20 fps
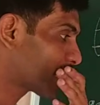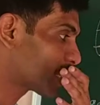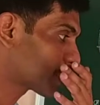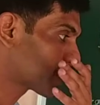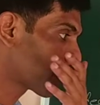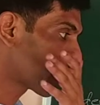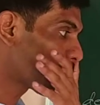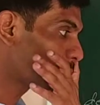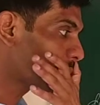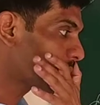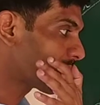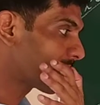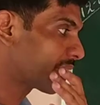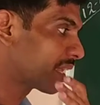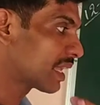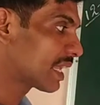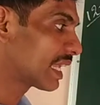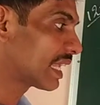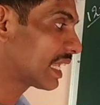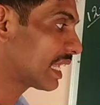spore
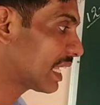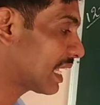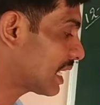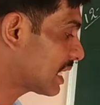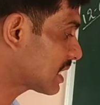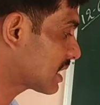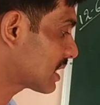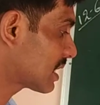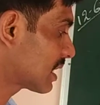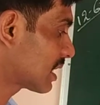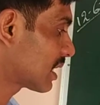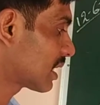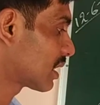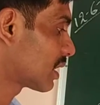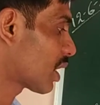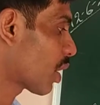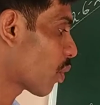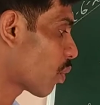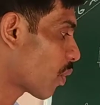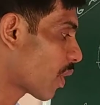is
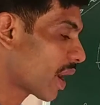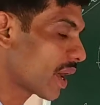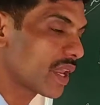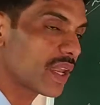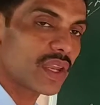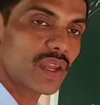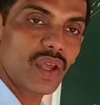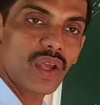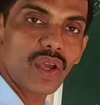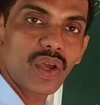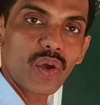the one